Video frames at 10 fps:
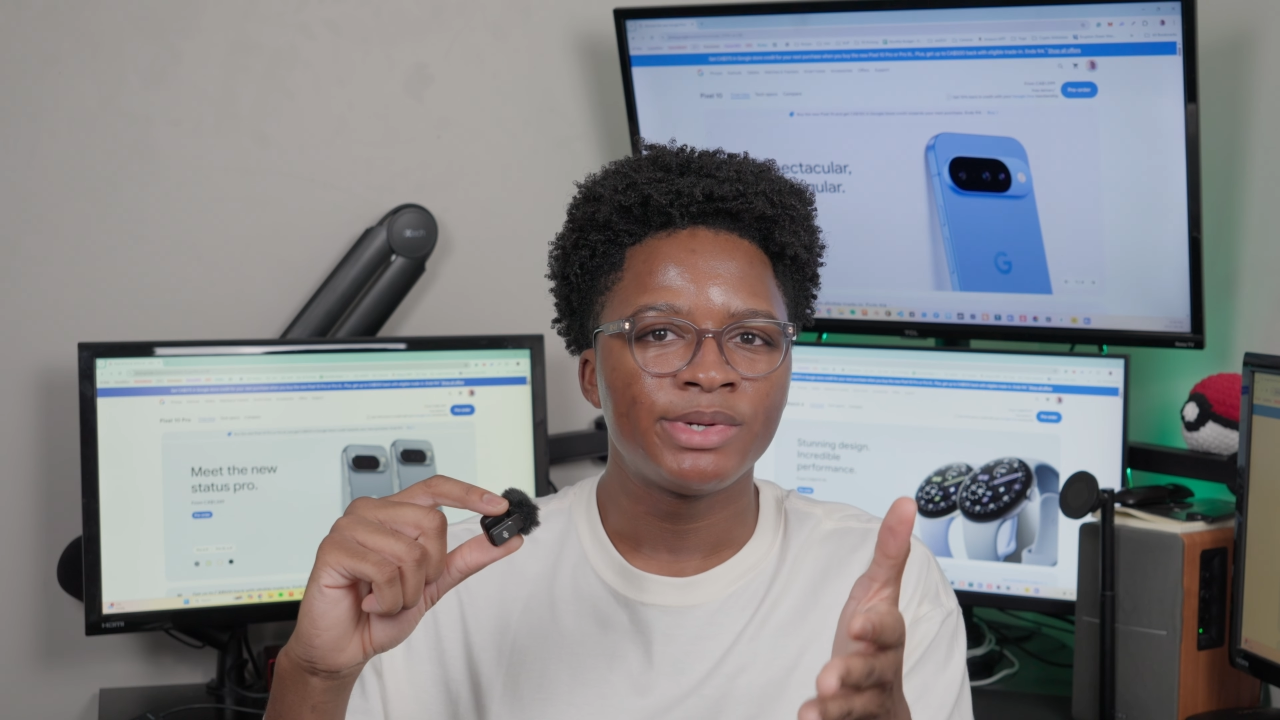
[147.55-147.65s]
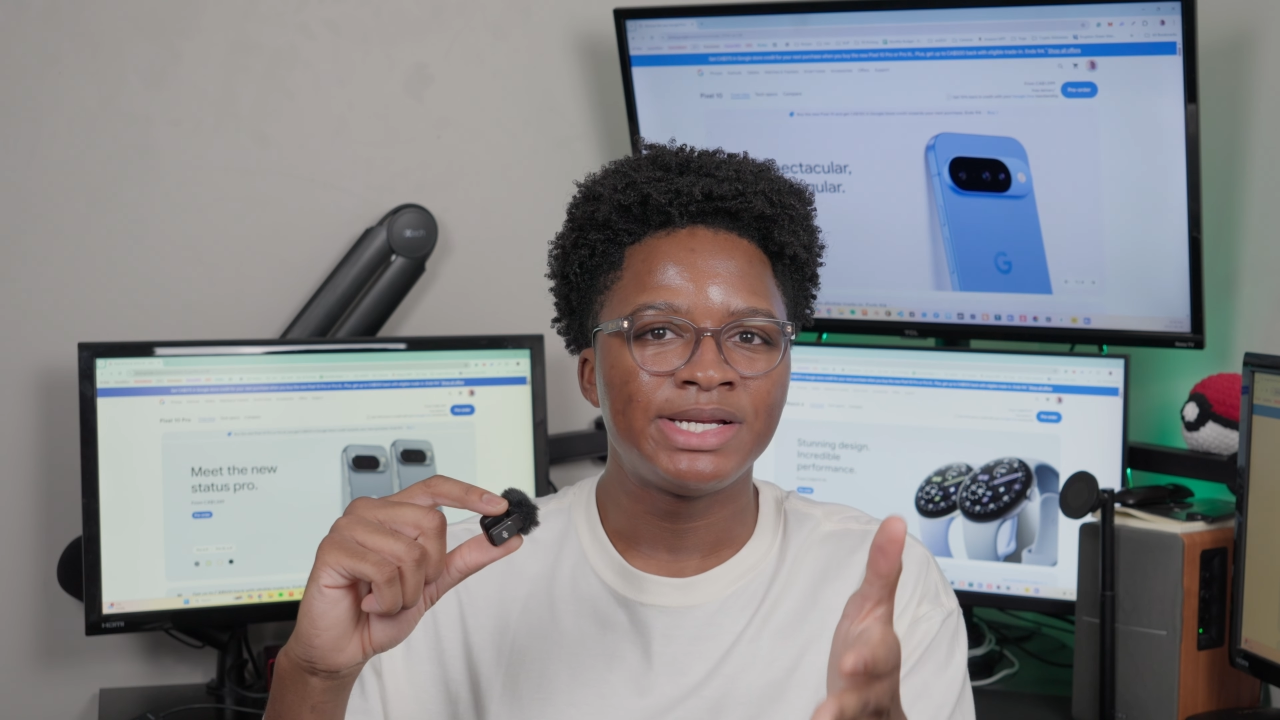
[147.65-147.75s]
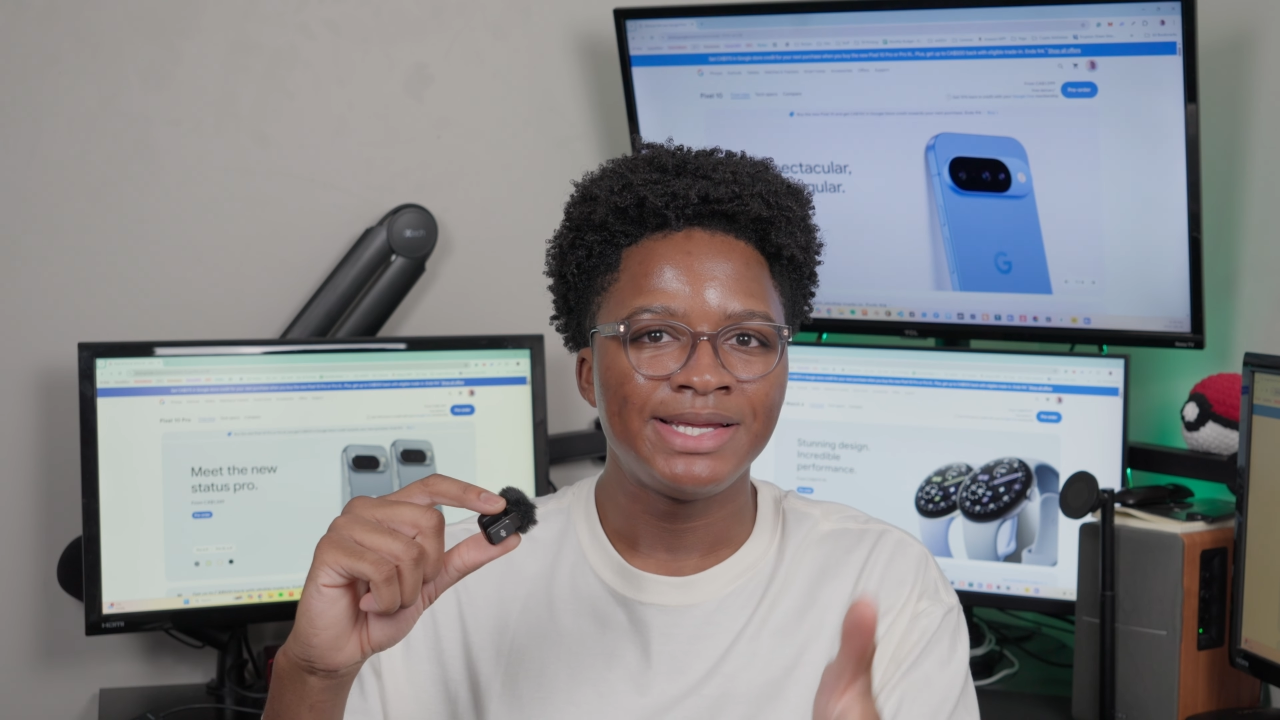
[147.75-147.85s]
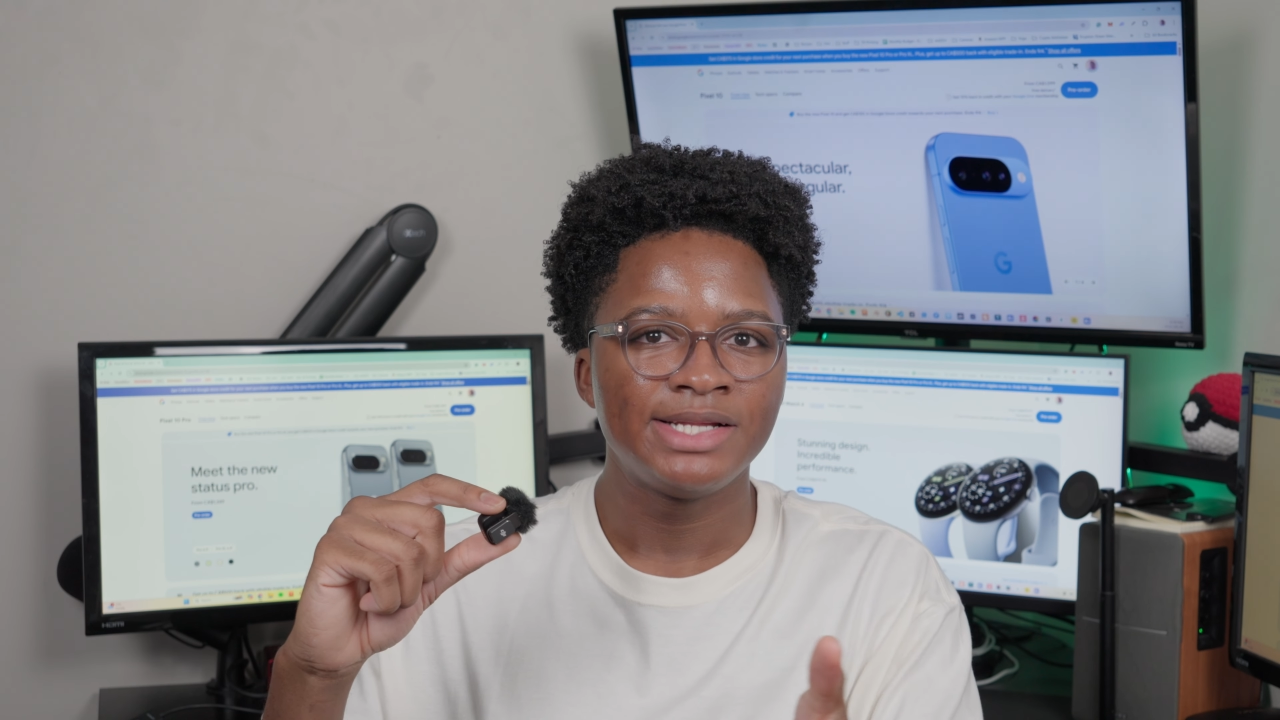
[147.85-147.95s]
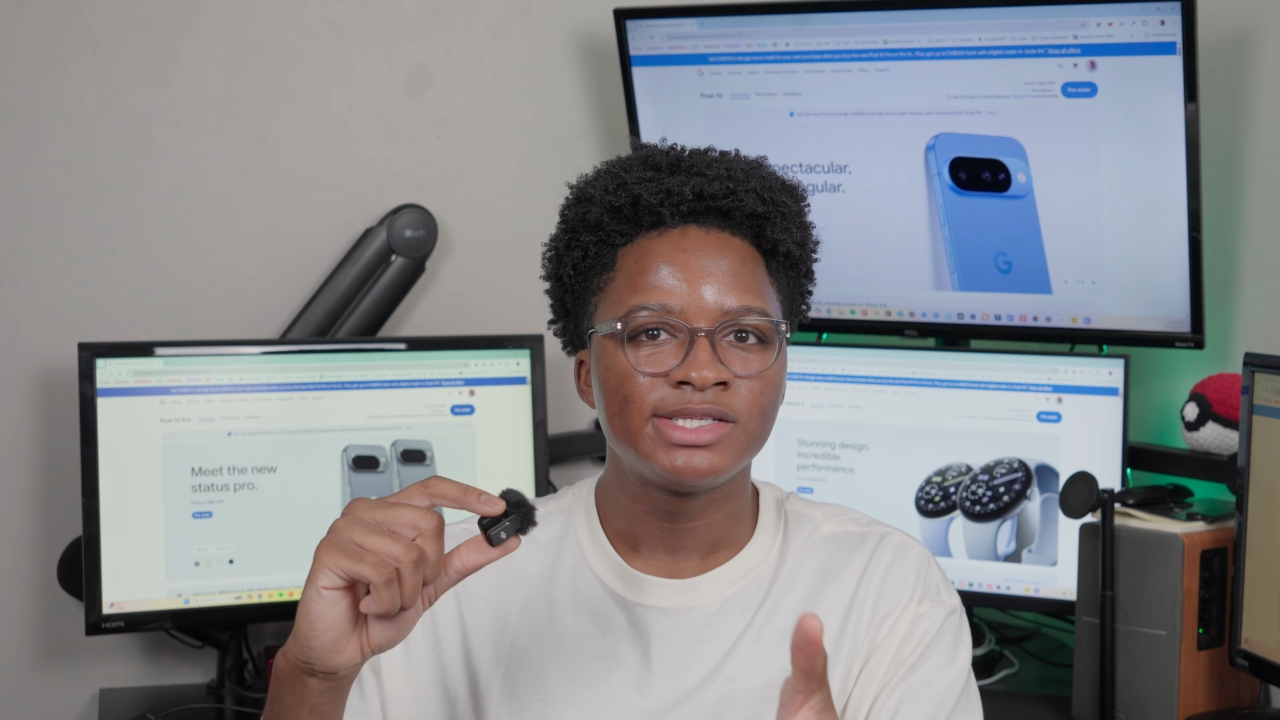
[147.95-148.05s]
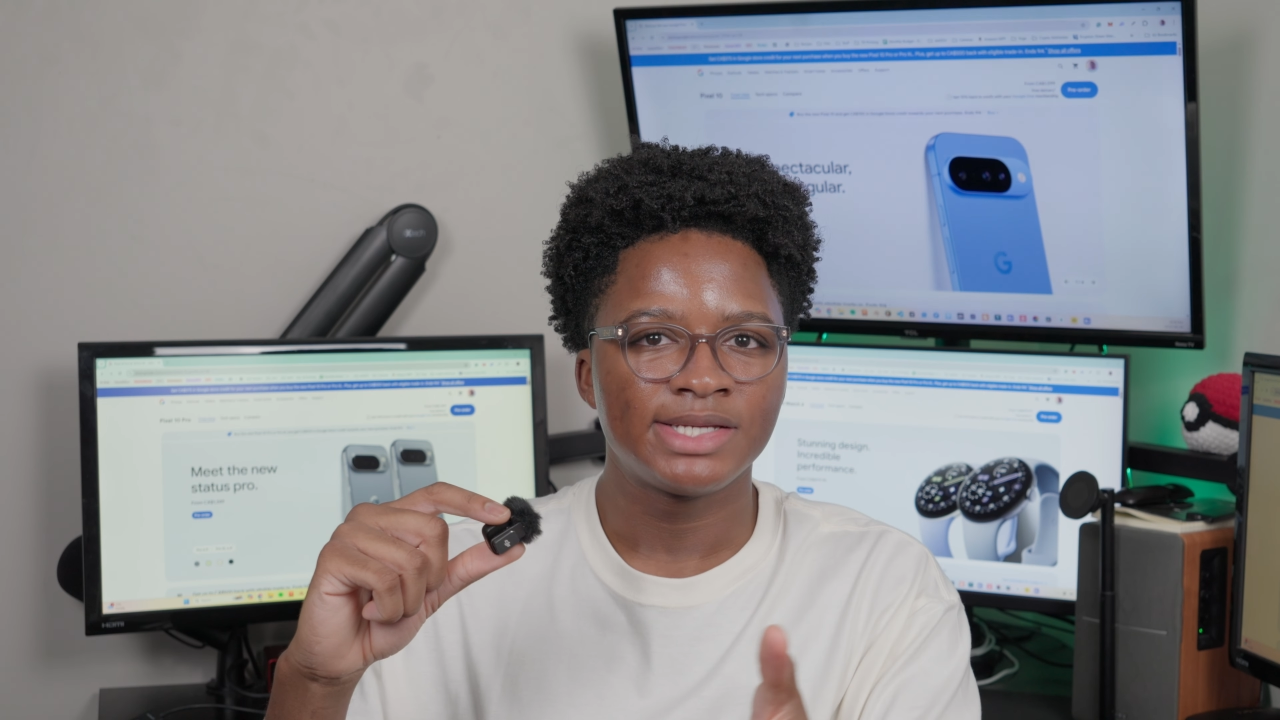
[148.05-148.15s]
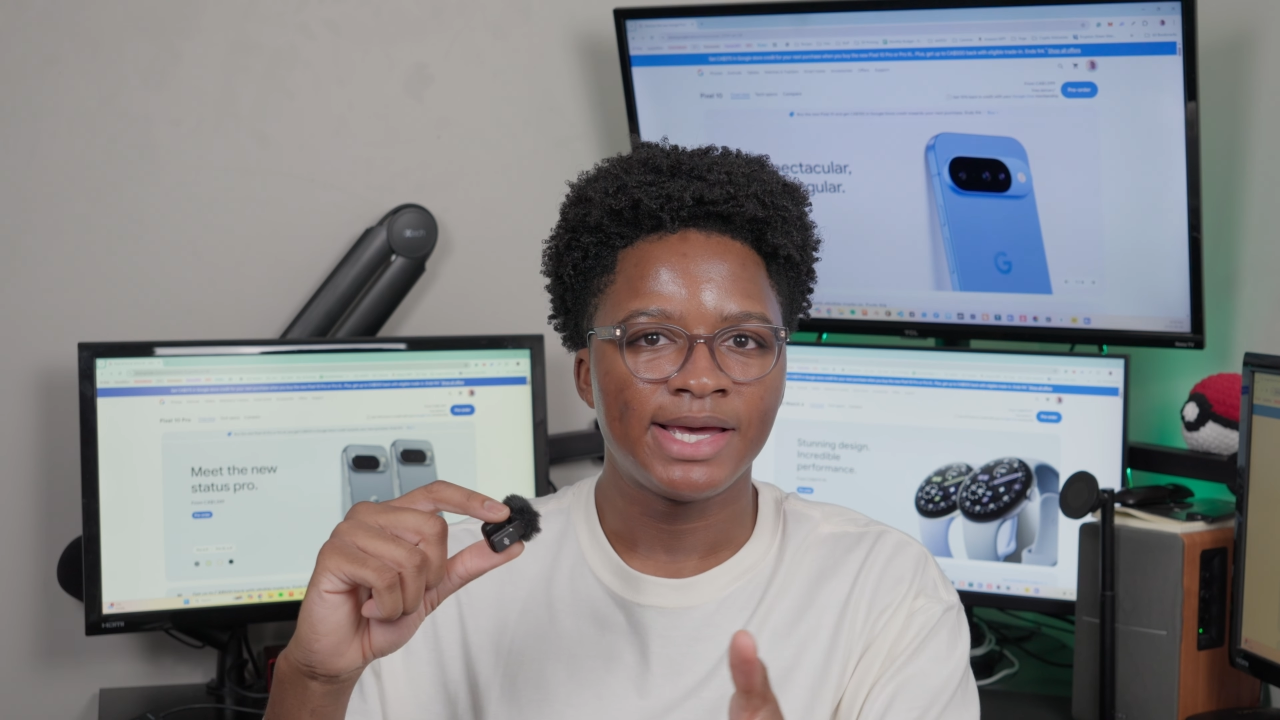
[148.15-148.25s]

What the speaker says: would need to